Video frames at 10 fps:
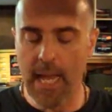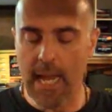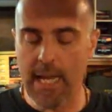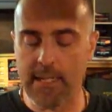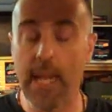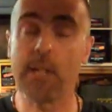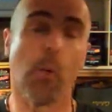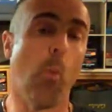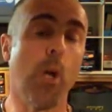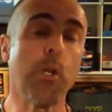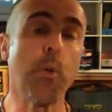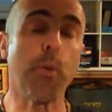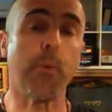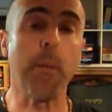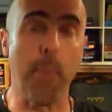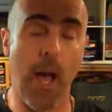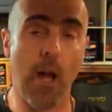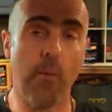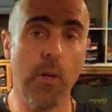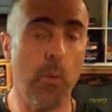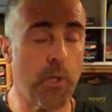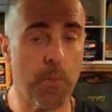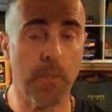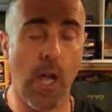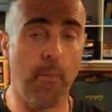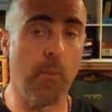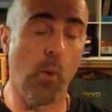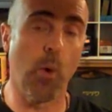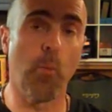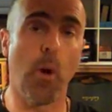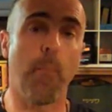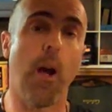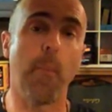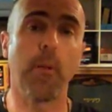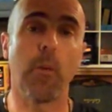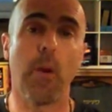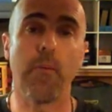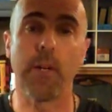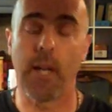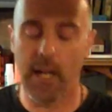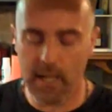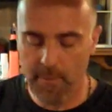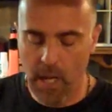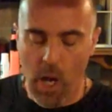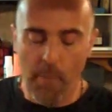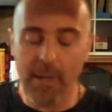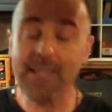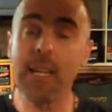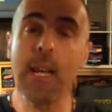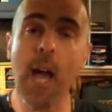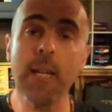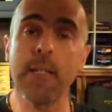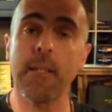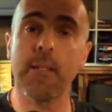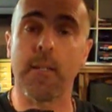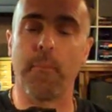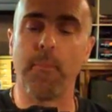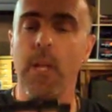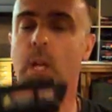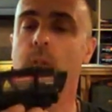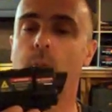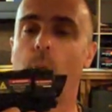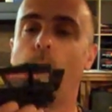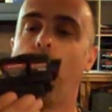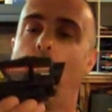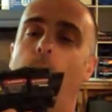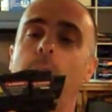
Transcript: It takes a 123 battery, which is becoming more and more popular every day, but it's a nice system. So I want you